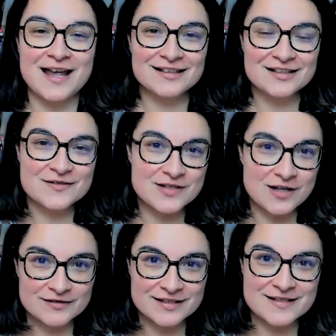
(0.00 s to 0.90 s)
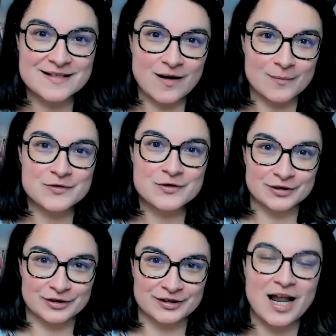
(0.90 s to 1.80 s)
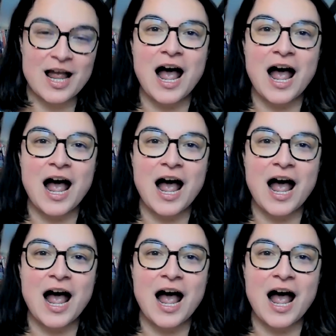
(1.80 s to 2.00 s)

and consultants come to learn